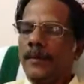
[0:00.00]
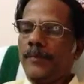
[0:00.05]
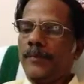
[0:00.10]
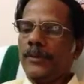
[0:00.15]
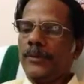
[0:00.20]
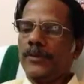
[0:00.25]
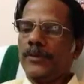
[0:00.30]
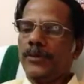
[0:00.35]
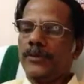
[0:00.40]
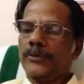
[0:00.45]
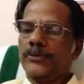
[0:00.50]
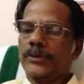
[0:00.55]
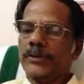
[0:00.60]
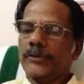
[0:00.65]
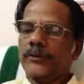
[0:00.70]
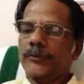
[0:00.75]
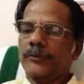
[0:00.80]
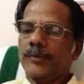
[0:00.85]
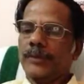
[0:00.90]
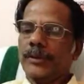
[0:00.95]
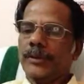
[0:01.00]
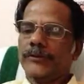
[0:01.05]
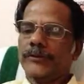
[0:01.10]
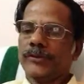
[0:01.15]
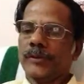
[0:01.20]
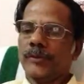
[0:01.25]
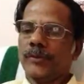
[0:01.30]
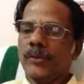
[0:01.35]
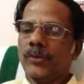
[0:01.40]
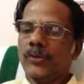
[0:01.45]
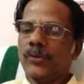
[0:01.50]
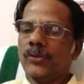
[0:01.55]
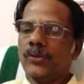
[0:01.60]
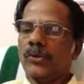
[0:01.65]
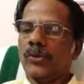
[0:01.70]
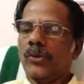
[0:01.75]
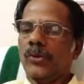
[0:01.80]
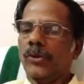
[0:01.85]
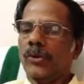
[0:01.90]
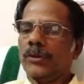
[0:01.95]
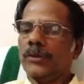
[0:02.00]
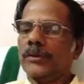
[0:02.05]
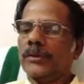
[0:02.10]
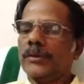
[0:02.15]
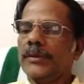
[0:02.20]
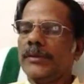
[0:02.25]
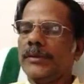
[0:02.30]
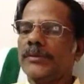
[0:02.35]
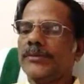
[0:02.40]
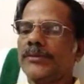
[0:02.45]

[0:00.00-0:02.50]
because it speaks about all the